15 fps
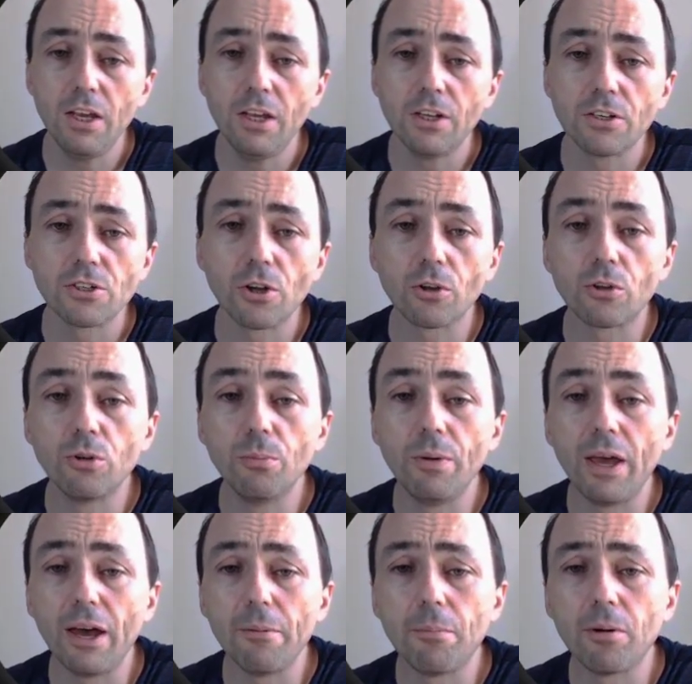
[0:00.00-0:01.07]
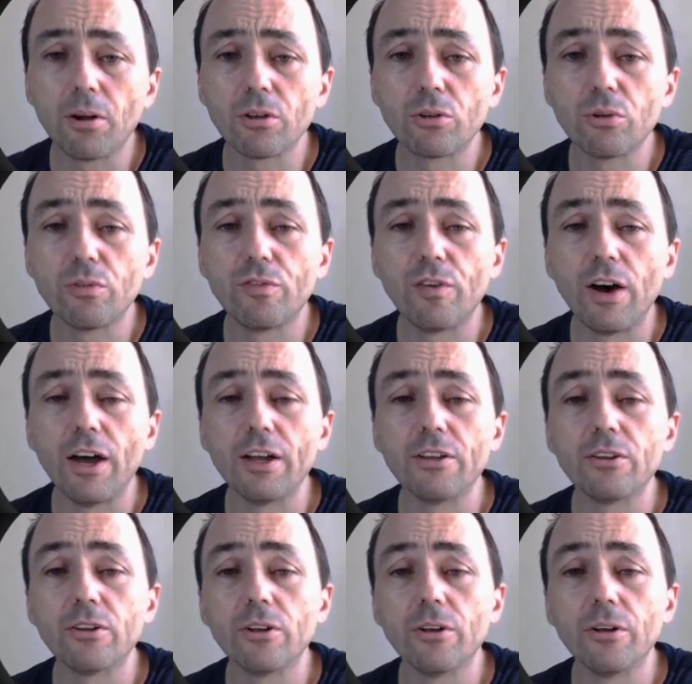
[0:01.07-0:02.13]
So to be able to
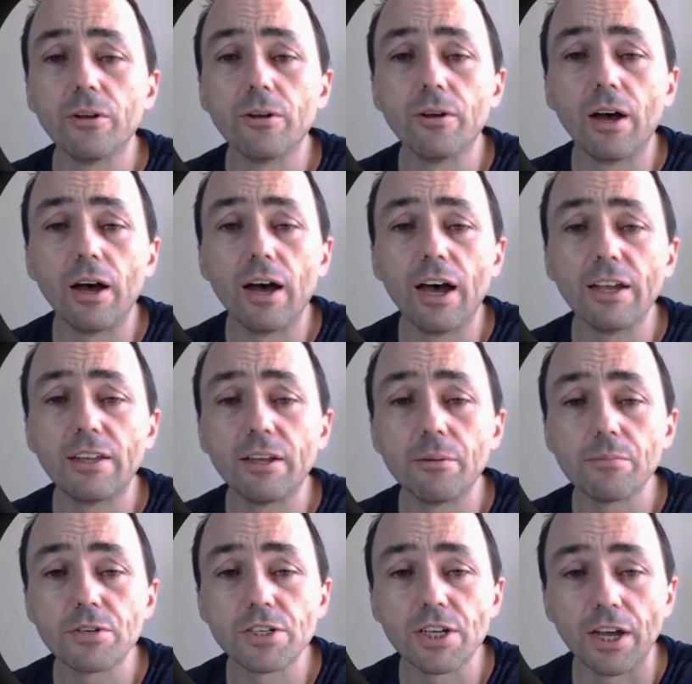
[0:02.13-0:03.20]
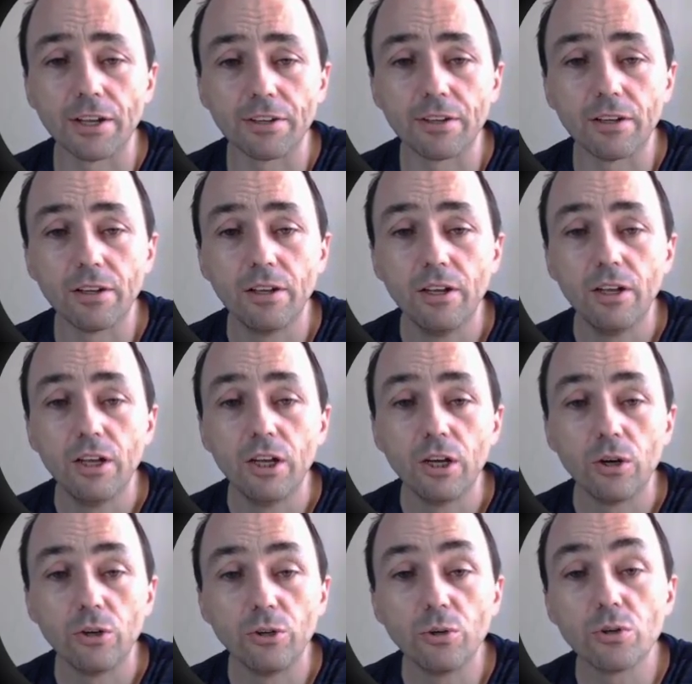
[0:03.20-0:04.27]
find the item set
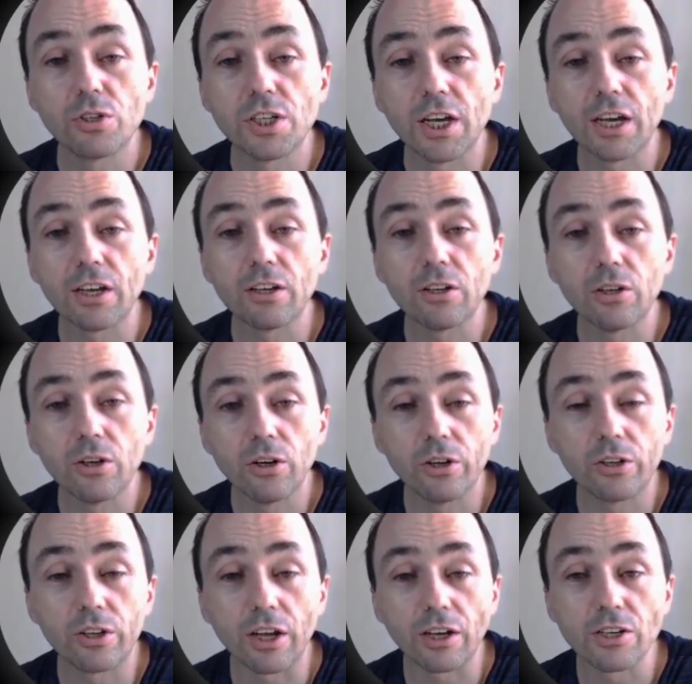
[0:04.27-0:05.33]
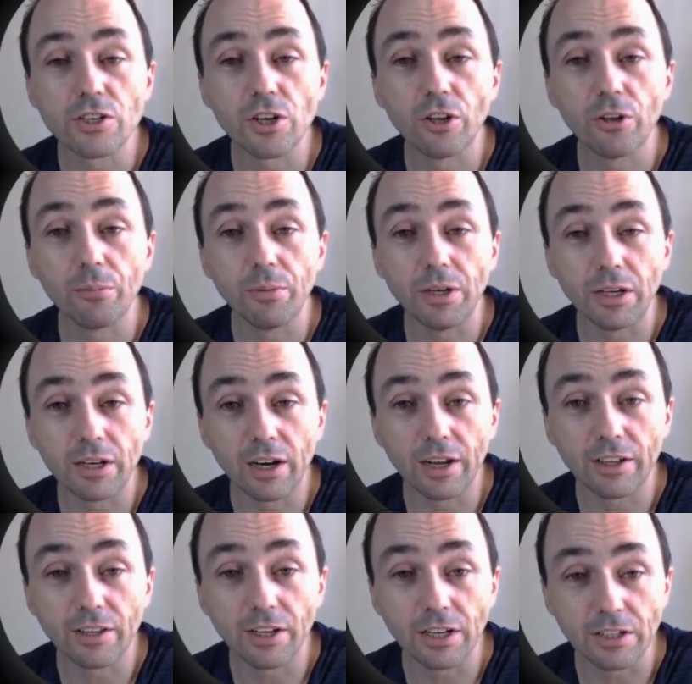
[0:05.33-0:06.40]
using a taxonomy
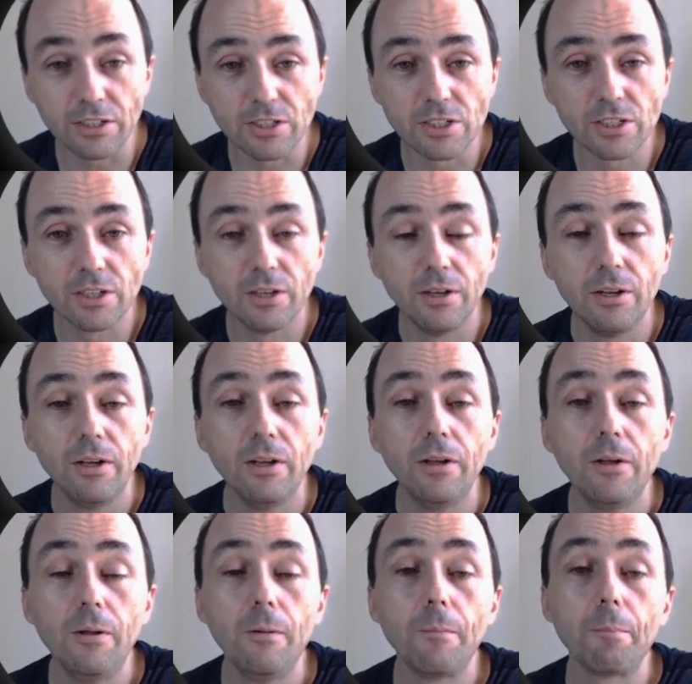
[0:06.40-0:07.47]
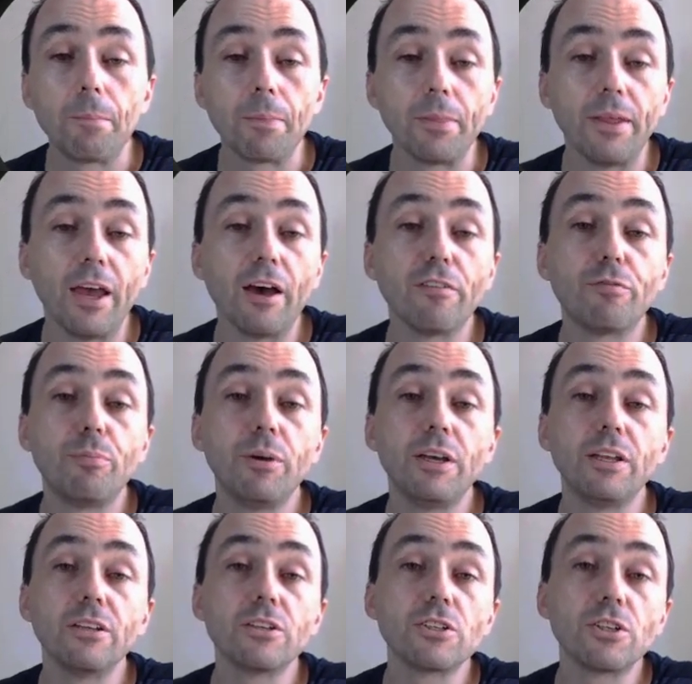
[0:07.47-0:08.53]
like this, there have
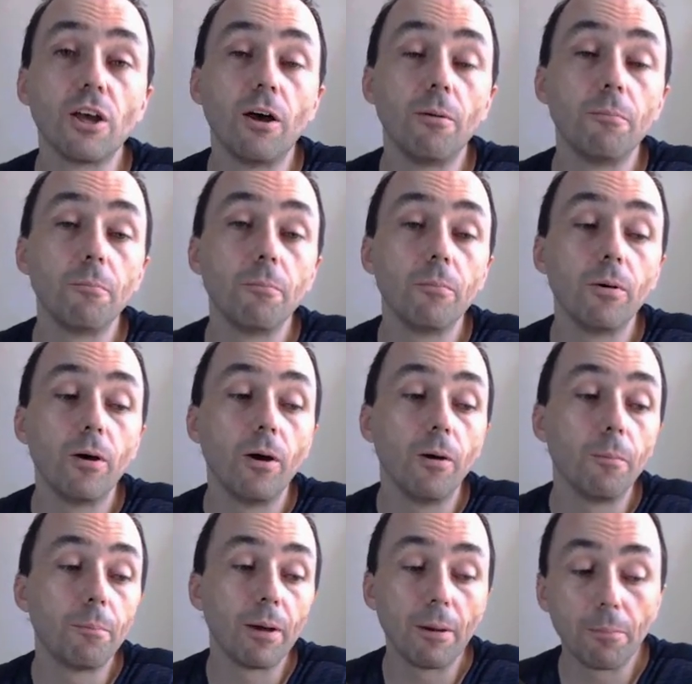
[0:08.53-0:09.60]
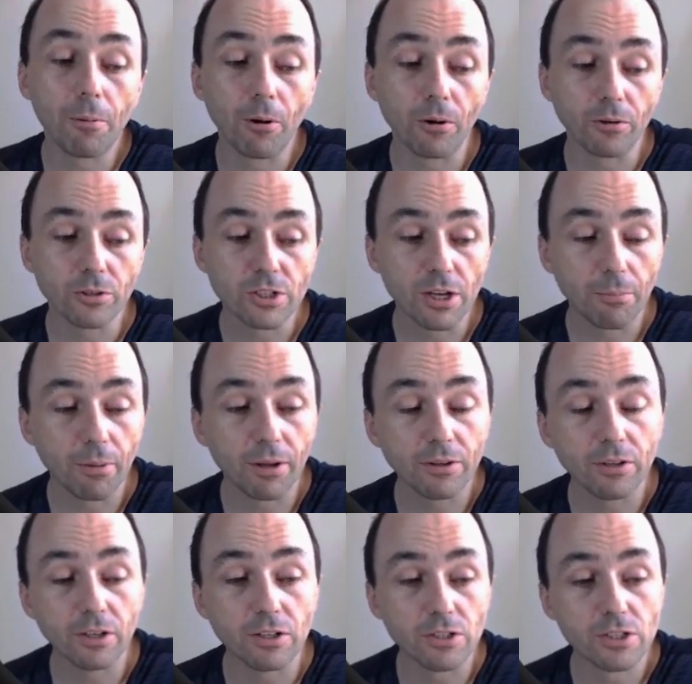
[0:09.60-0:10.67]
been some papers about
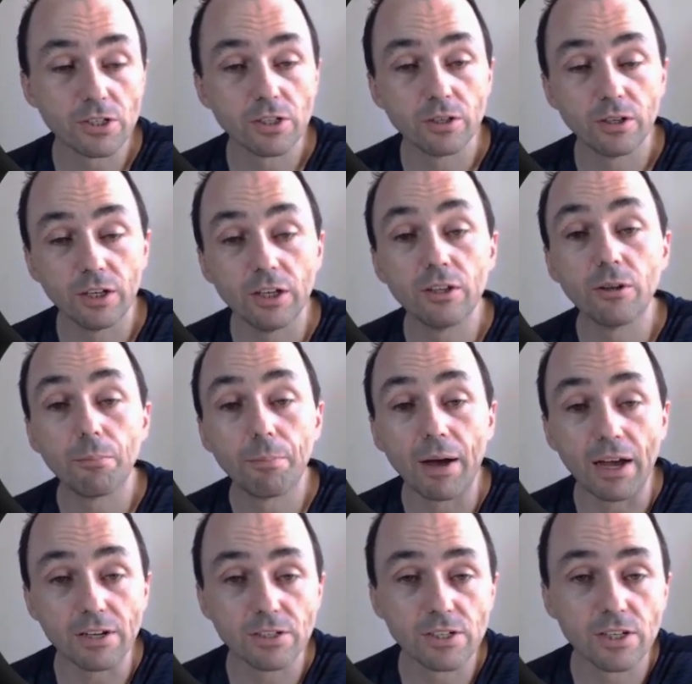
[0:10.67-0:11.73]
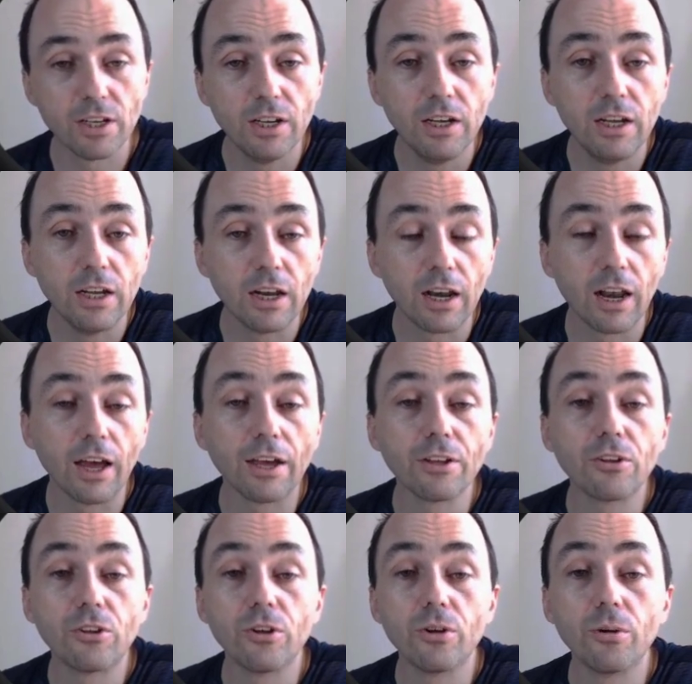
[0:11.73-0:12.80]
this in the past,
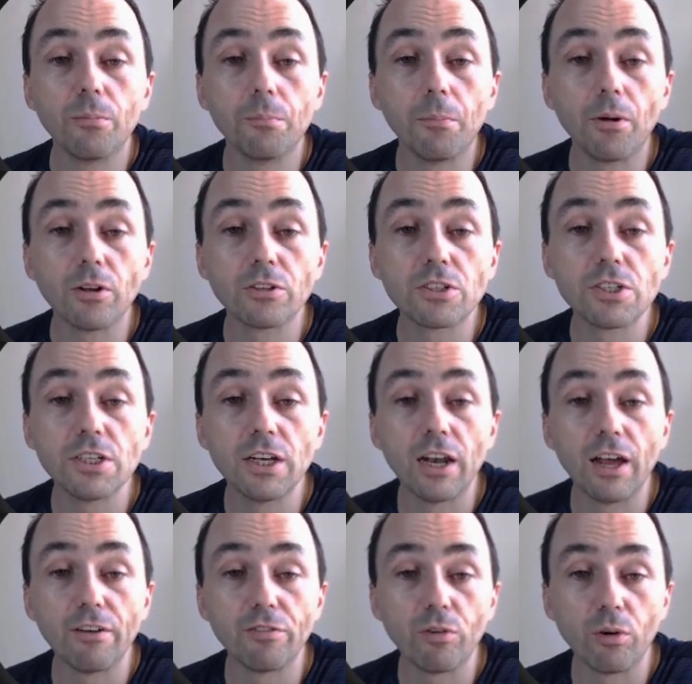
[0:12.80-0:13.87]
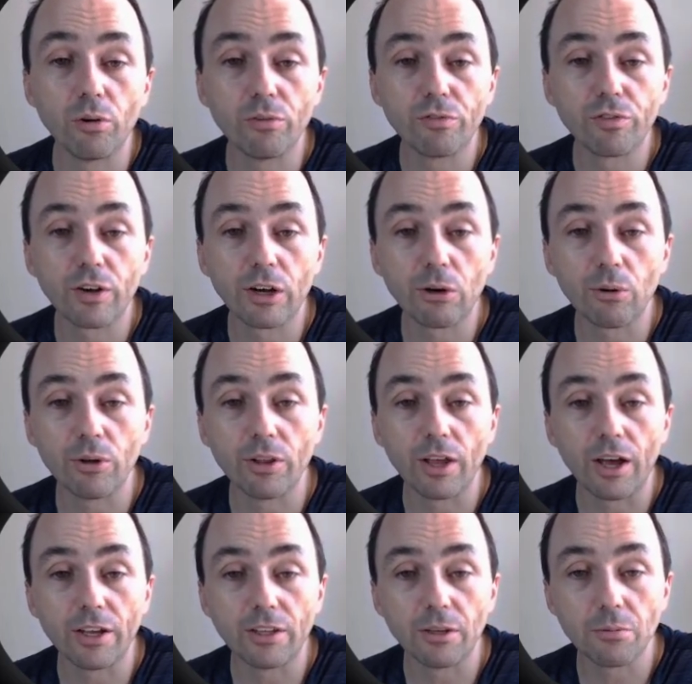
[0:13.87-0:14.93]
like the multi-level frequent
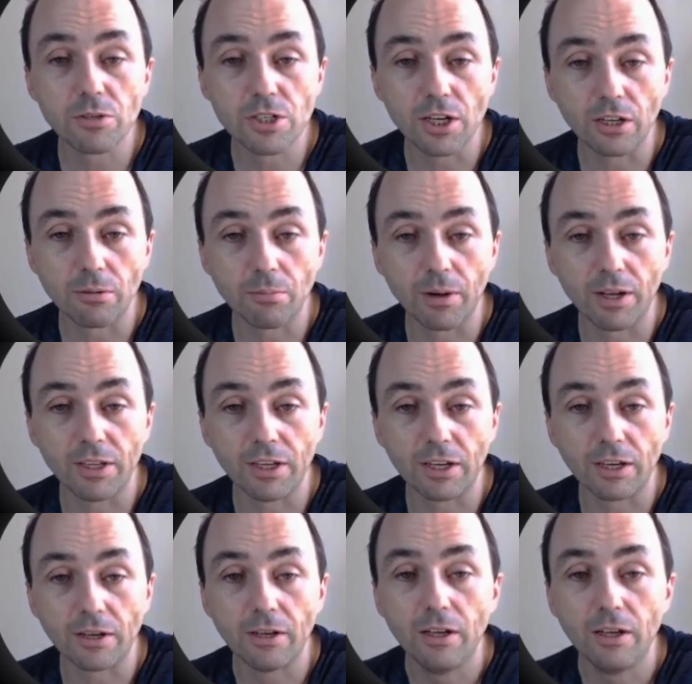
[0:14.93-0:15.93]
item set mining.